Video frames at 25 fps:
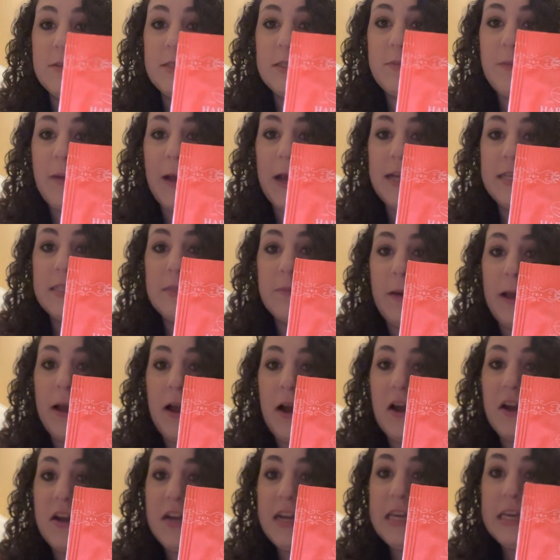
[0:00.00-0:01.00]
Spice by
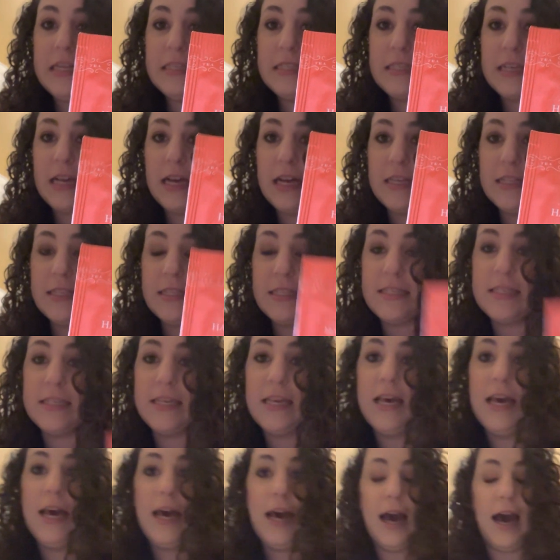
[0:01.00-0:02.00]
Harney & Sons.
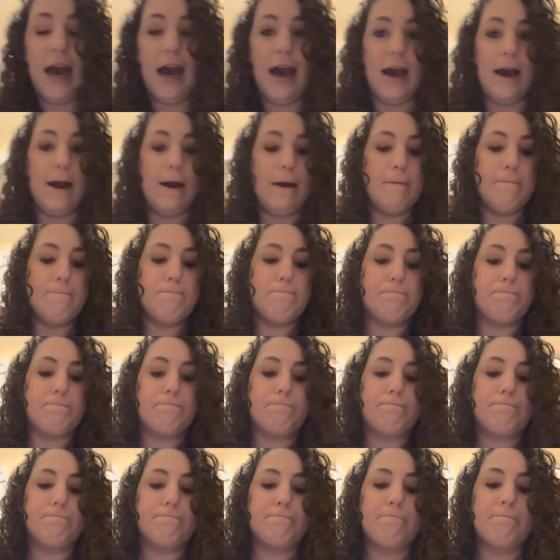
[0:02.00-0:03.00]

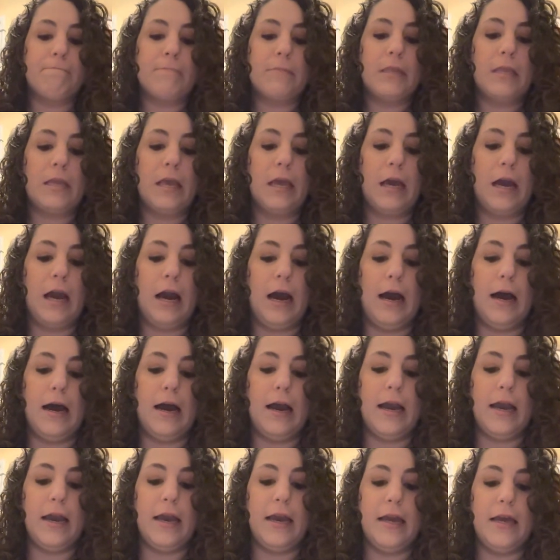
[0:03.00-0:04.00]

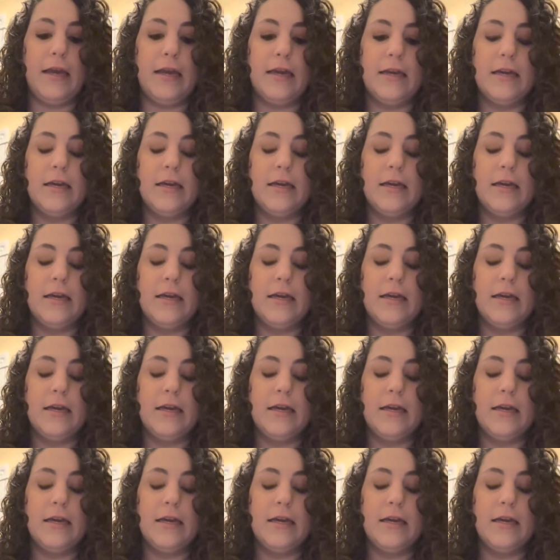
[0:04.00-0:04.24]
I